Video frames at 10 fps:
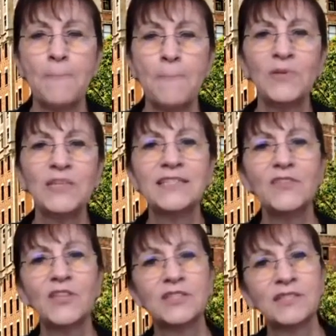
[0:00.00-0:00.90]
we see
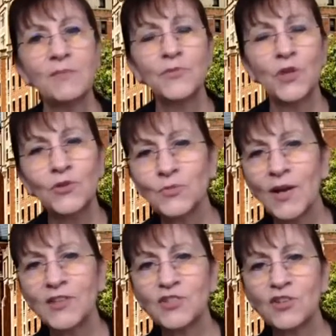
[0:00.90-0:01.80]
that those
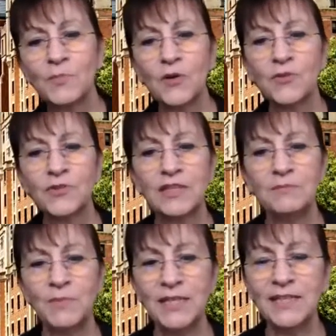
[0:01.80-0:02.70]
rights are both
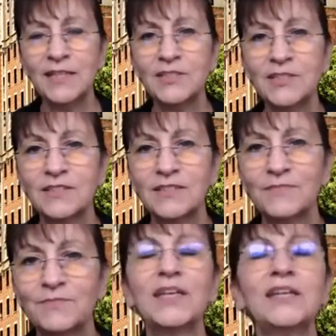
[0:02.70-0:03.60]
immediate
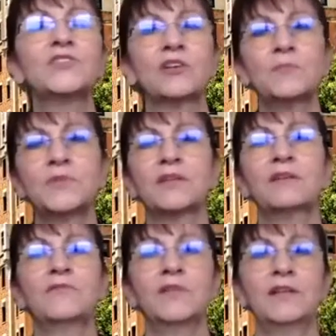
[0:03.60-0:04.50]
in terms
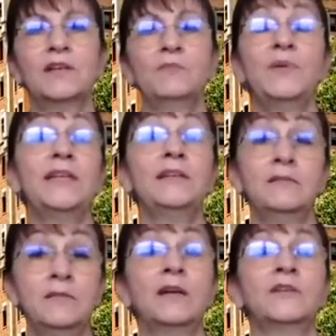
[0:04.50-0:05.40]
of being
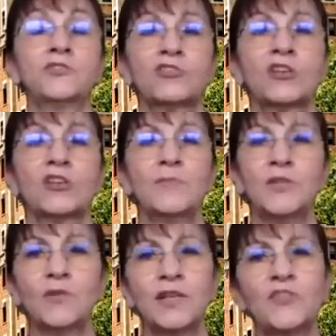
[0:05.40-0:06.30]
non-discriminatory,